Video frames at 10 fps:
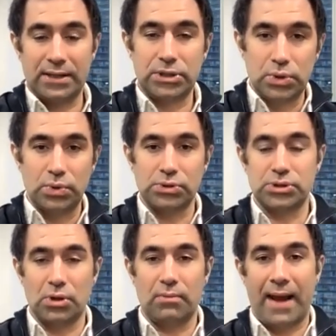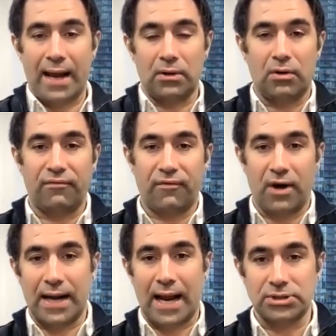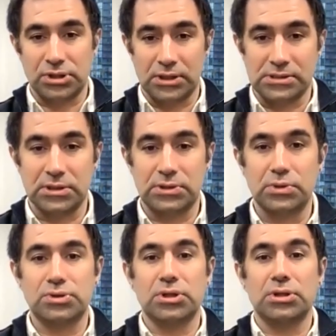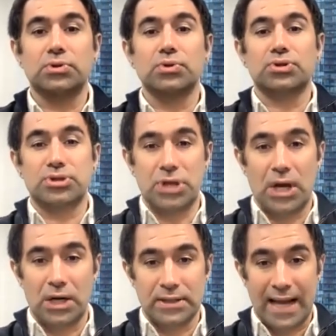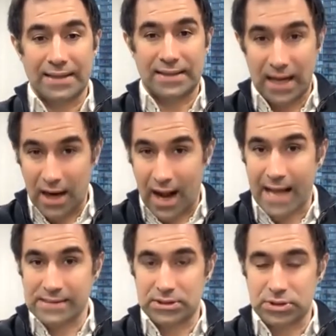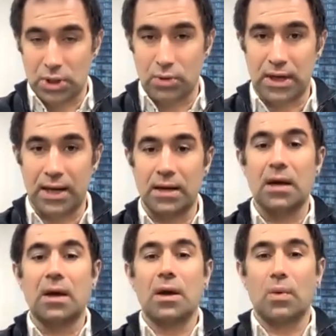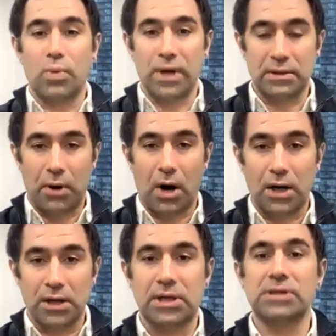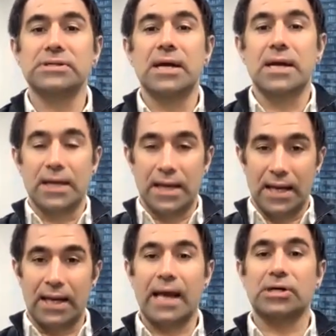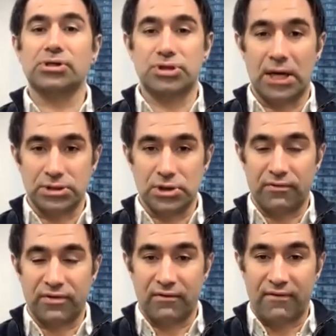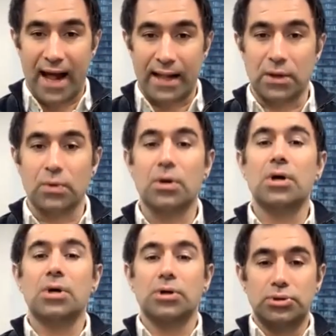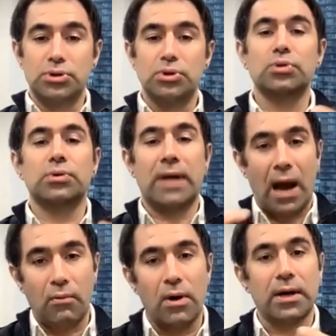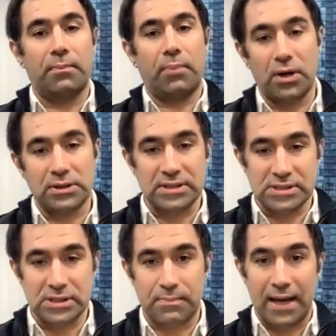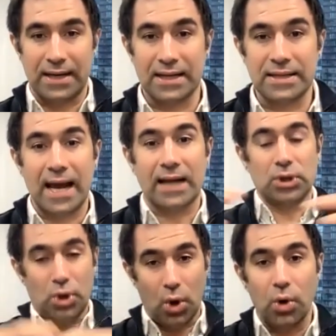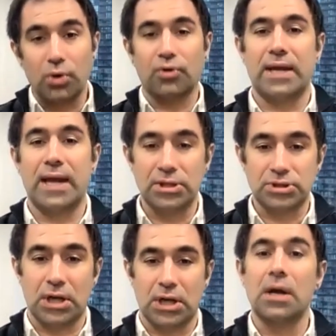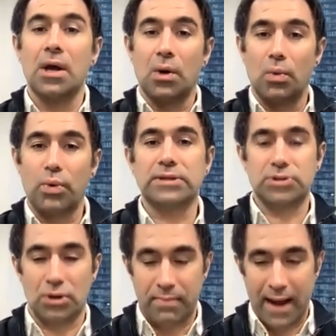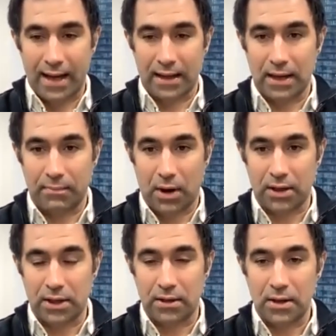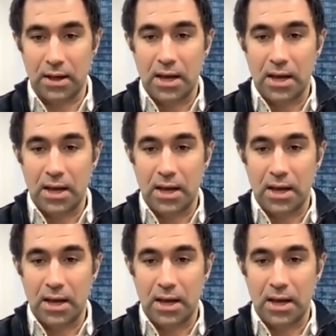use your bank or financial institution to share that data as a token with partners in exchange of the value. Do you now want to participate in that co-creation with your banking partner?